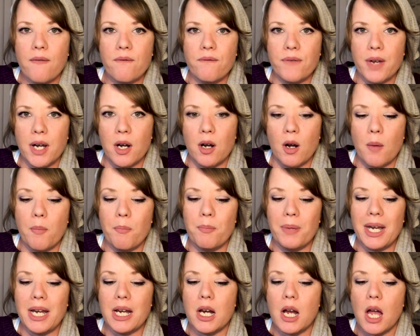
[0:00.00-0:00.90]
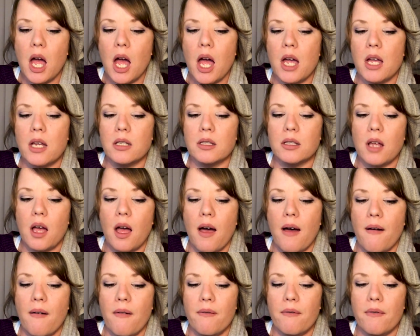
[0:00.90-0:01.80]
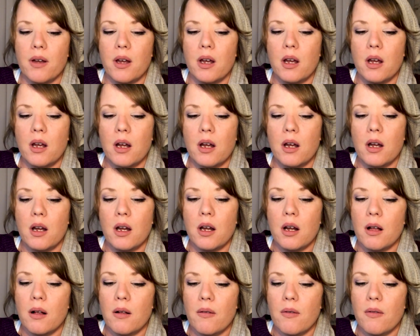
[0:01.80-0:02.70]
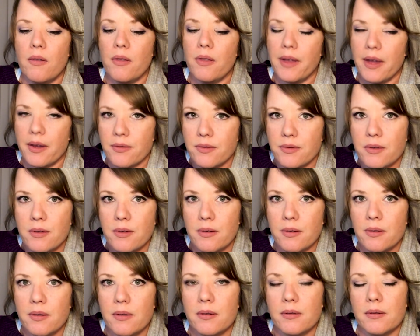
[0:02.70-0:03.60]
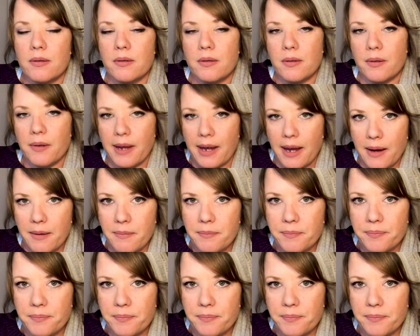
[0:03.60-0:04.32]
fear, because of this, okay?